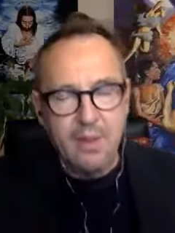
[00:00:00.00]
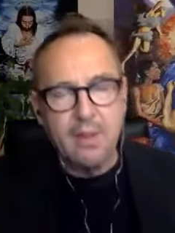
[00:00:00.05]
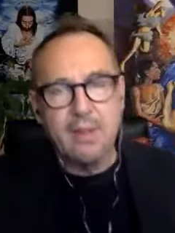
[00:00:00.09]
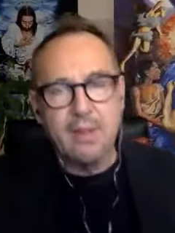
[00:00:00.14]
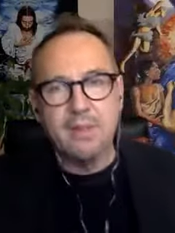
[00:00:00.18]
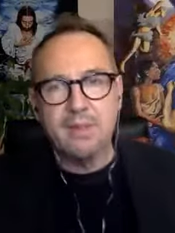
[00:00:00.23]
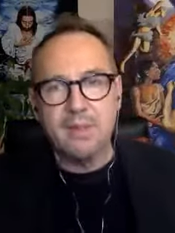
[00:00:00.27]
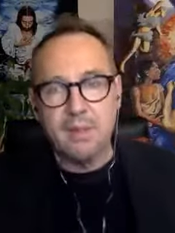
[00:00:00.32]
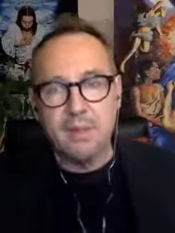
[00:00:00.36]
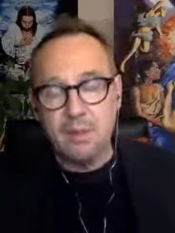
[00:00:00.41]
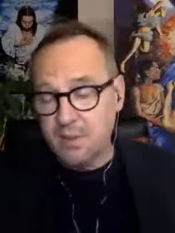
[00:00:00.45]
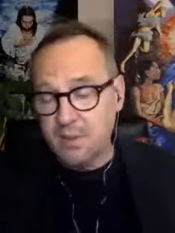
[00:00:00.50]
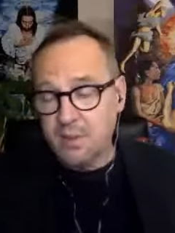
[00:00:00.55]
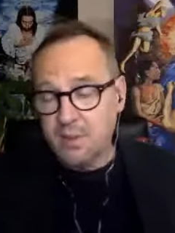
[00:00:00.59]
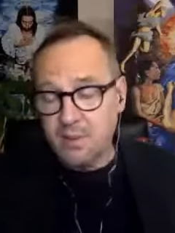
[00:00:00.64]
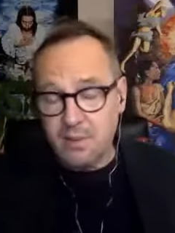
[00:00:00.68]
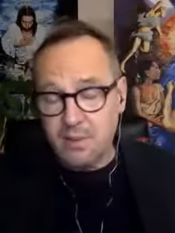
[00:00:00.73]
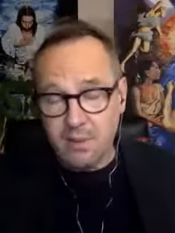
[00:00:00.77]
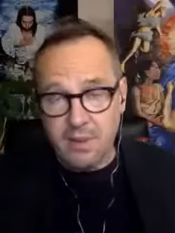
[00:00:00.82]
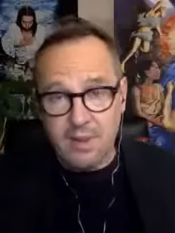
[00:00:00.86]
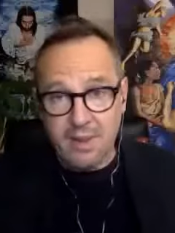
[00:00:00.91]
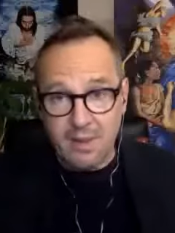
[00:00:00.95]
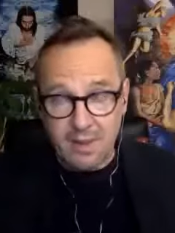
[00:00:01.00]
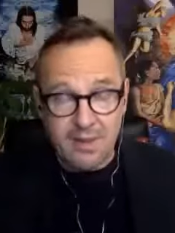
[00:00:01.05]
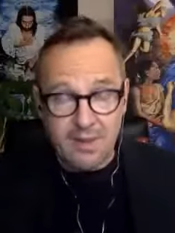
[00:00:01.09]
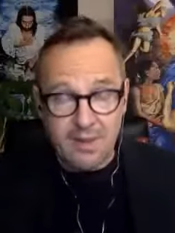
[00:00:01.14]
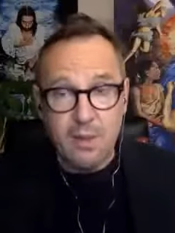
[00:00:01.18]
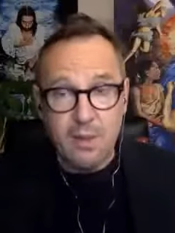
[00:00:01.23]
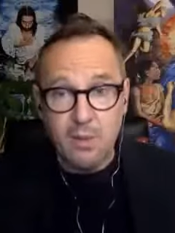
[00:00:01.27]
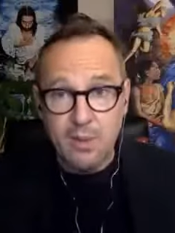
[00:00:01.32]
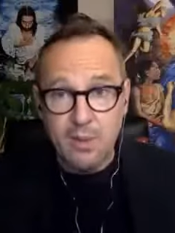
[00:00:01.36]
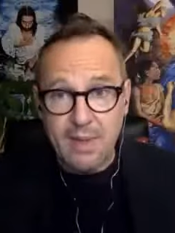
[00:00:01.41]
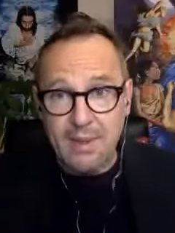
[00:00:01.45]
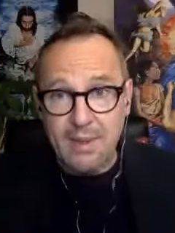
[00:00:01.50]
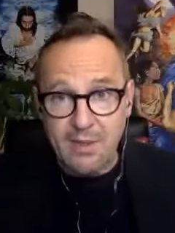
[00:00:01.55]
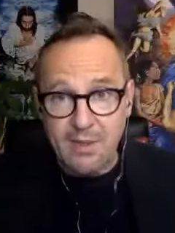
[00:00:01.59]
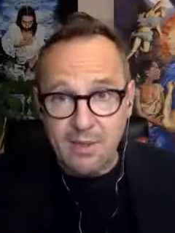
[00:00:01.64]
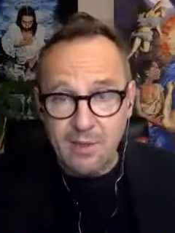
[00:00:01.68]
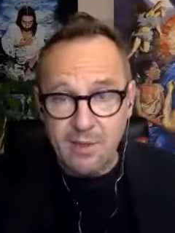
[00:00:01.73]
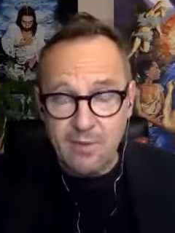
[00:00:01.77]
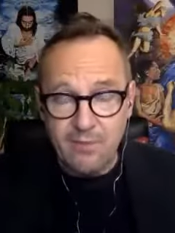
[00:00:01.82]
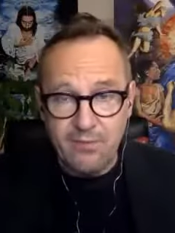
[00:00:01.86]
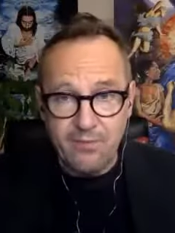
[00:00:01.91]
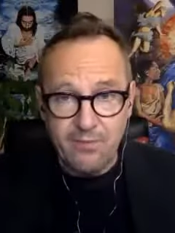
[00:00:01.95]
So the, it sold out
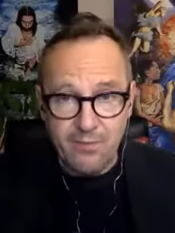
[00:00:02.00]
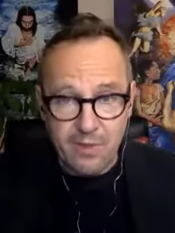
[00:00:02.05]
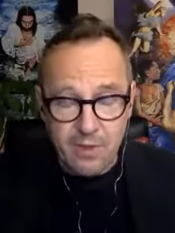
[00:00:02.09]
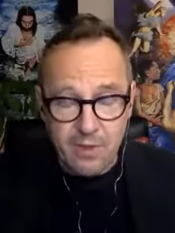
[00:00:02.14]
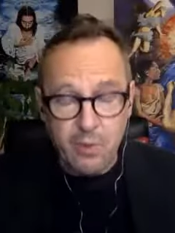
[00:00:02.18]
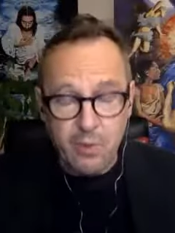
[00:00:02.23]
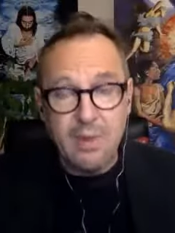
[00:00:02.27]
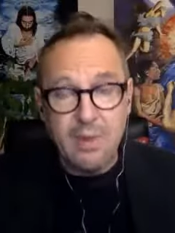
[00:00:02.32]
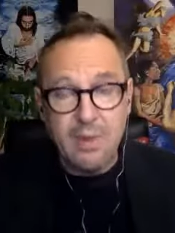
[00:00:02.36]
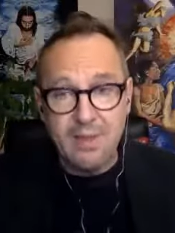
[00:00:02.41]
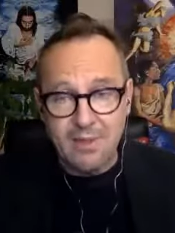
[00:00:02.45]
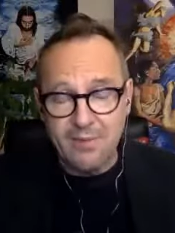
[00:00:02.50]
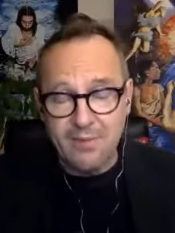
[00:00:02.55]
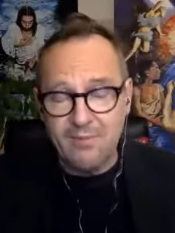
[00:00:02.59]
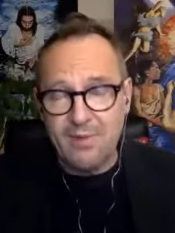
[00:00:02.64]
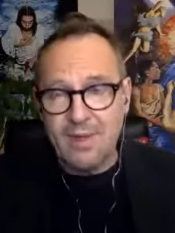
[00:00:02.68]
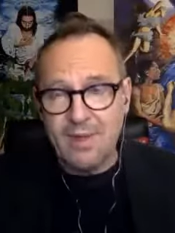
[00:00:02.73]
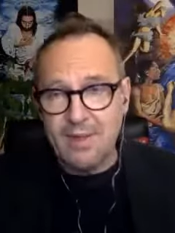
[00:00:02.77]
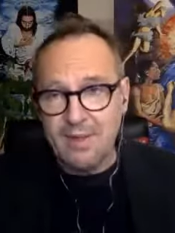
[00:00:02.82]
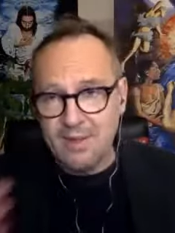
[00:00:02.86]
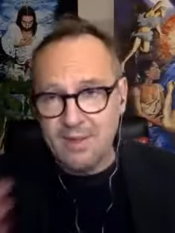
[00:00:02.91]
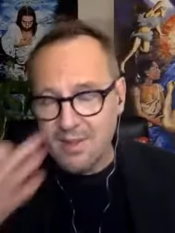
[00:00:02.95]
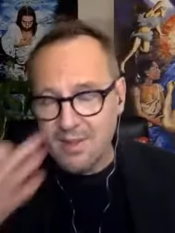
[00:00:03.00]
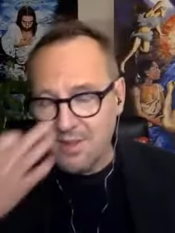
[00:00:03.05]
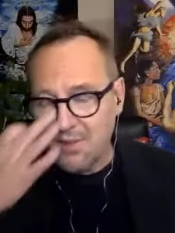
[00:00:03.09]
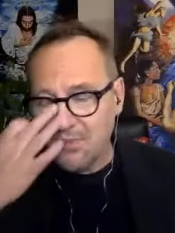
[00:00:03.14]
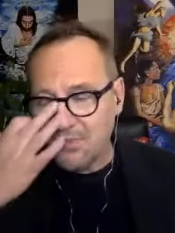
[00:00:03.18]
two, two weeks in advance.